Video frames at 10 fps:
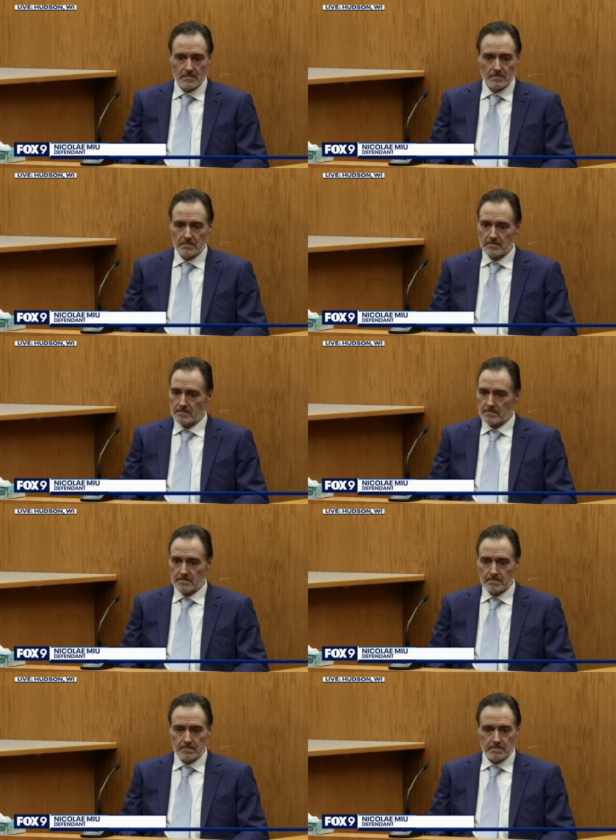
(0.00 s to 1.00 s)
understand
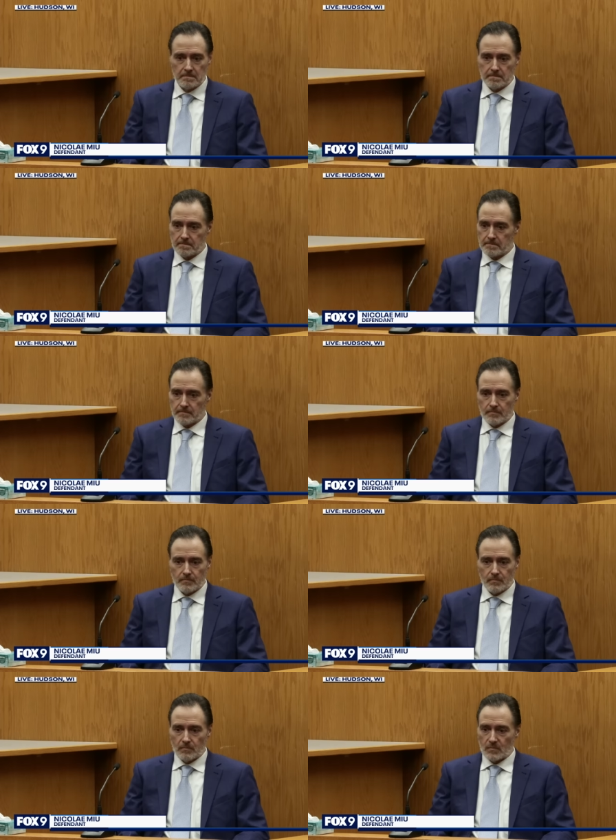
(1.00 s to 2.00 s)
that?
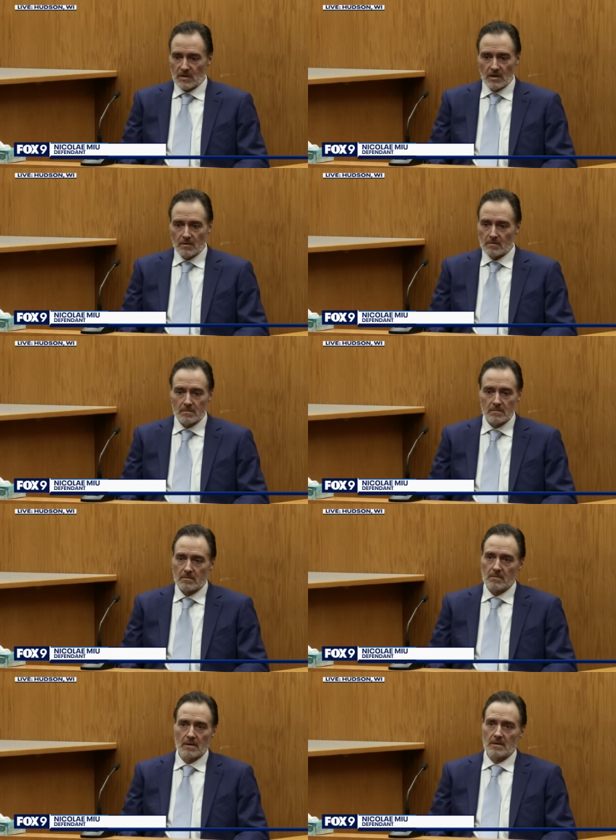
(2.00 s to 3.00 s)
No,
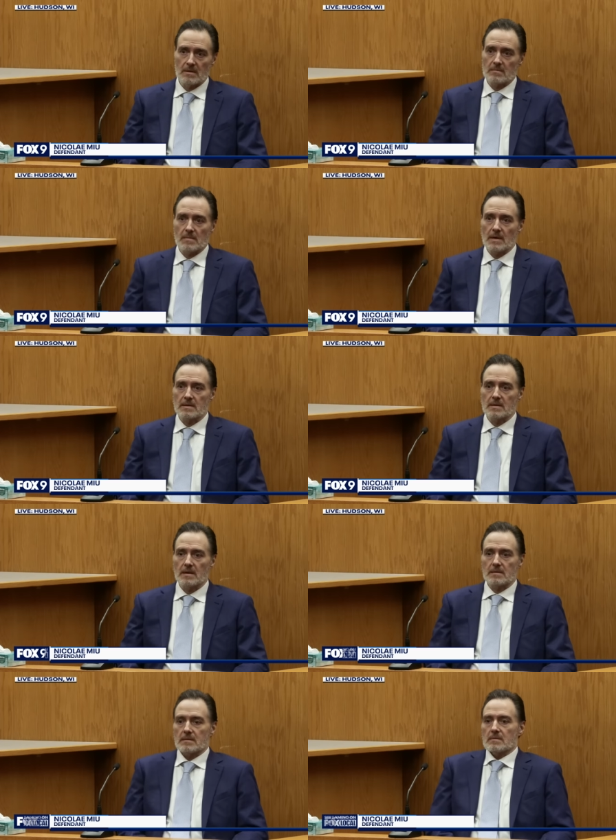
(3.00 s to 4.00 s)
I,
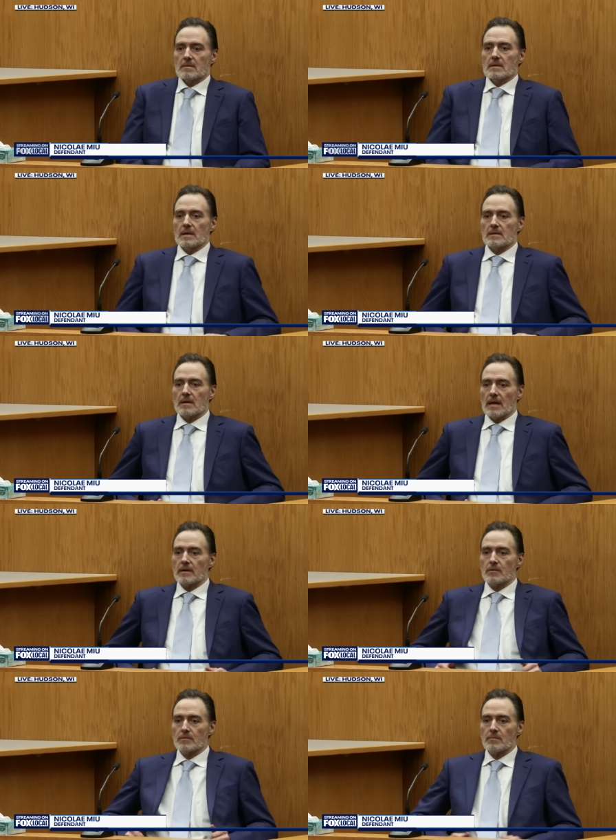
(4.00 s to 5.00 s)
I, I, I
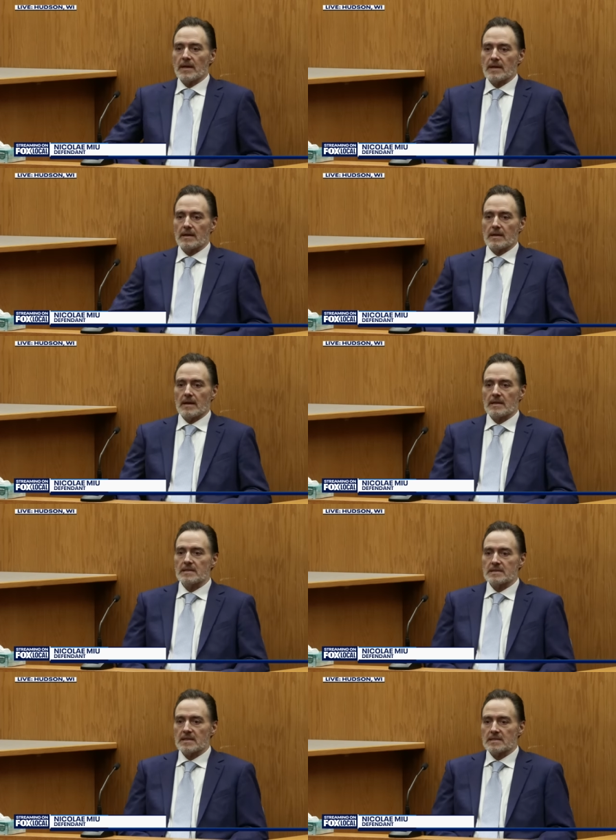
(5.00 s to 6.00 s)
couldn't make any
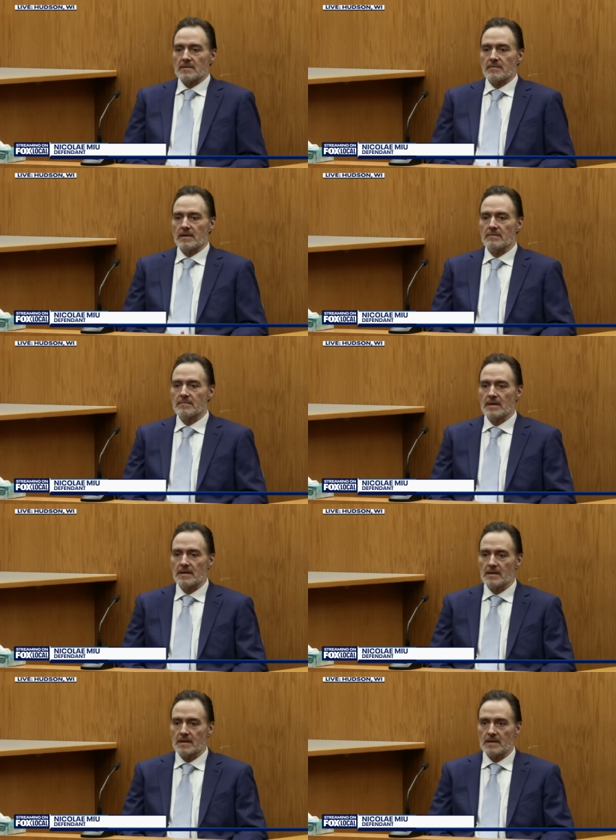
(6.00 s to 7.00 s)
sense of
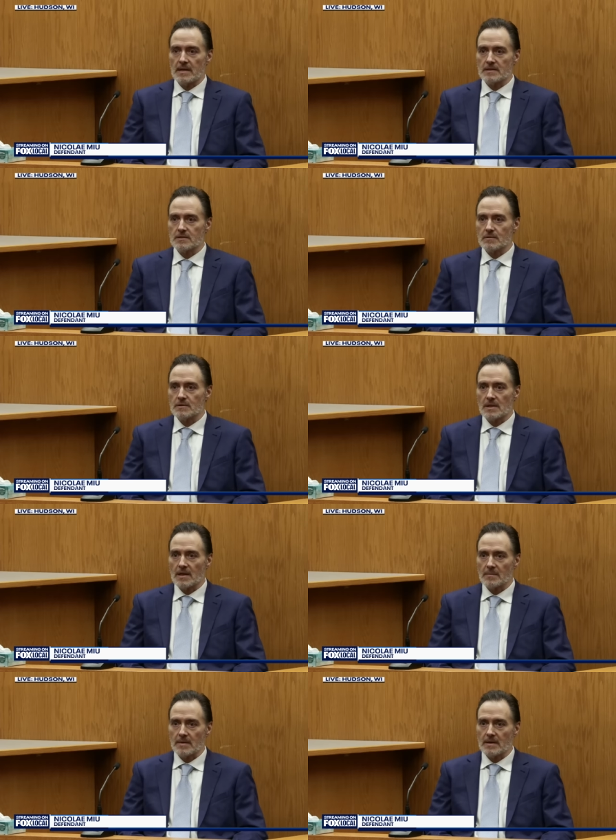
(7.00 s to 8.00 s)
anything that she was
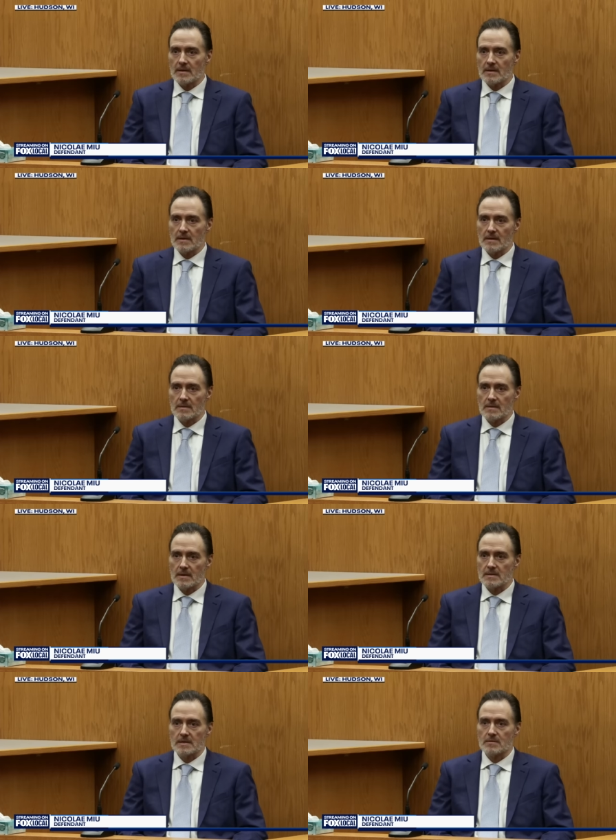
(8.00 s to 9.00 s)
telling me. I,
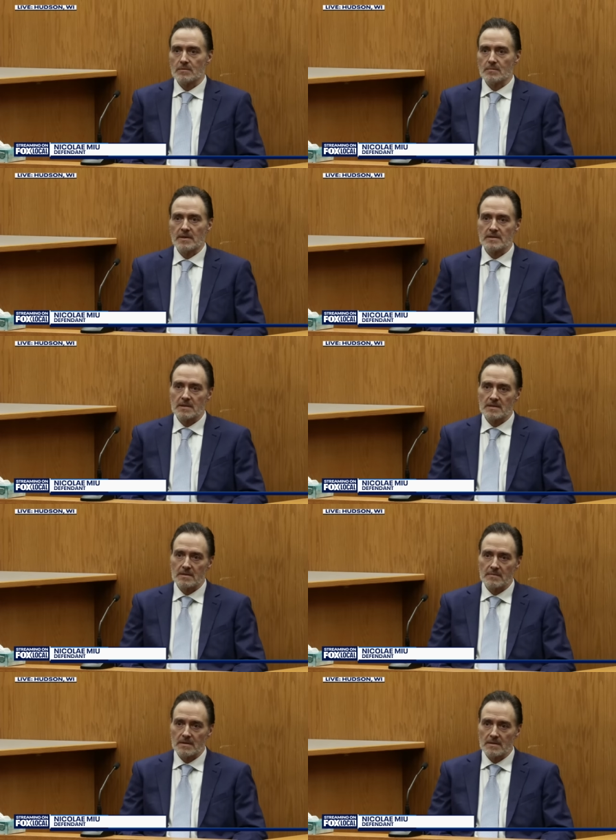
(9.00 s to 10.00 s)
I just couldn't make sense
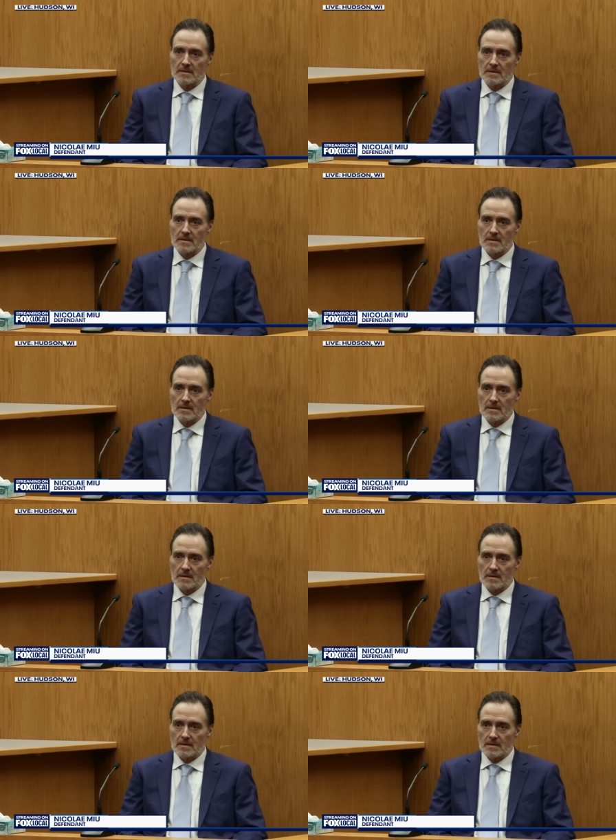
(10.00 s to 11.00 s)
of it.
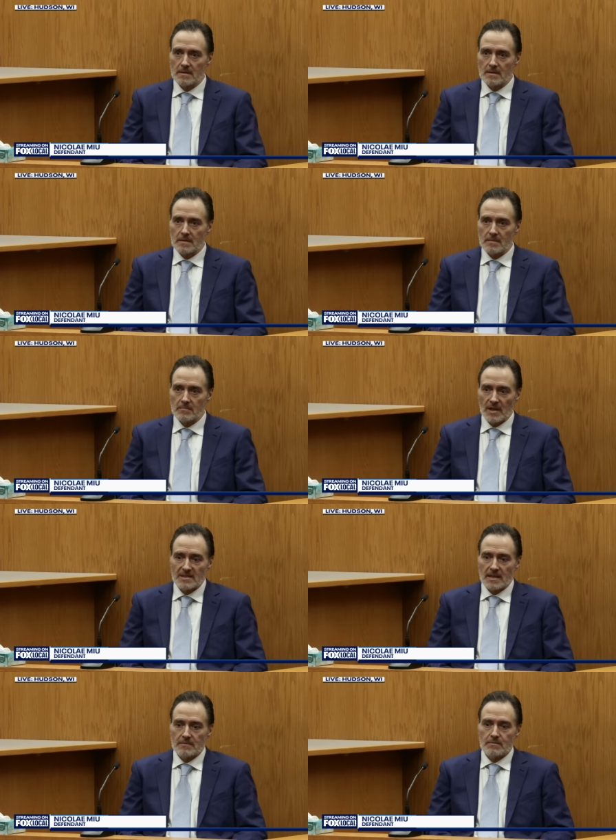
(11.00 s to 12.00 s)
Okay.
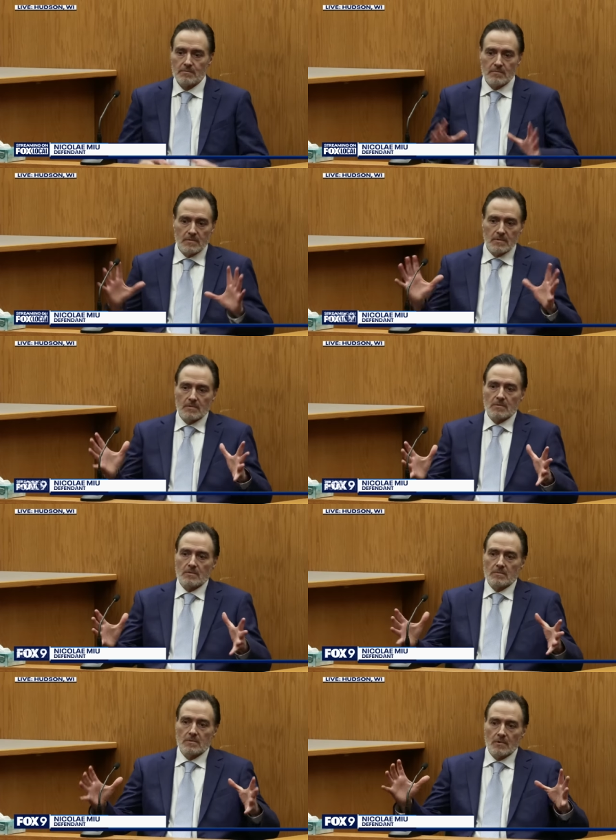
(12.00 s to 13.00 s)
Plus, I
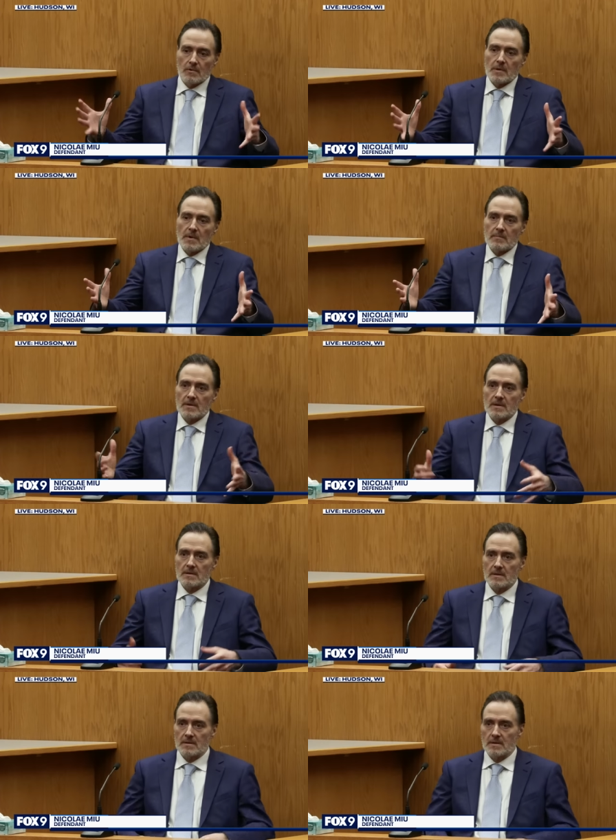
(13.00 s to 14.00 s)
don't remember the,
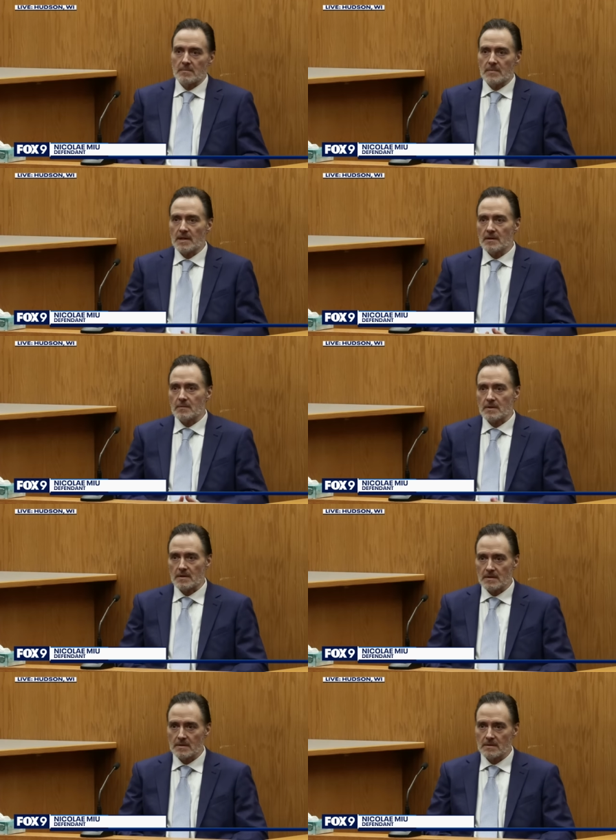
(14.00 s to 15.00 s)
the, the meeting with her.
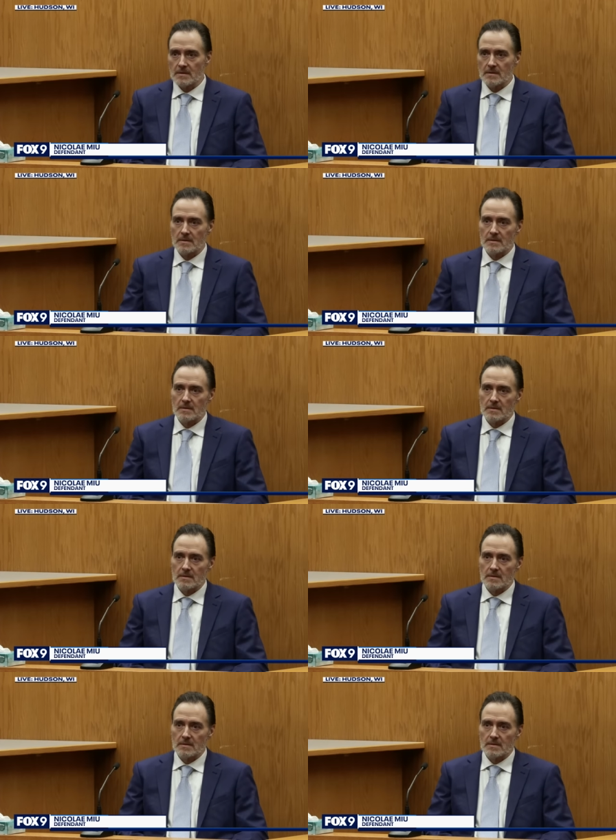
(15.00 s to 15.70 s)
Okay.